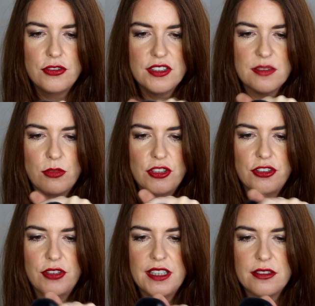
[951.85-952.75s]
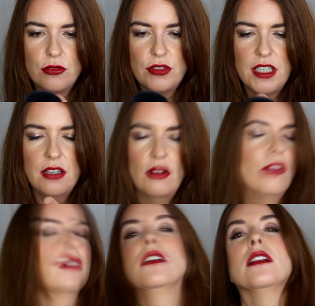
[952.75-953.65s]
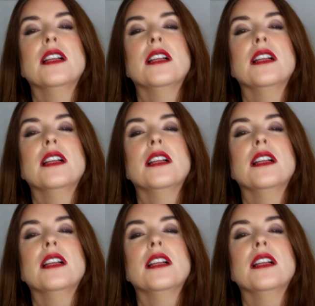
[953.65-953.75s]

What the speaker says: You just want to do this all day long.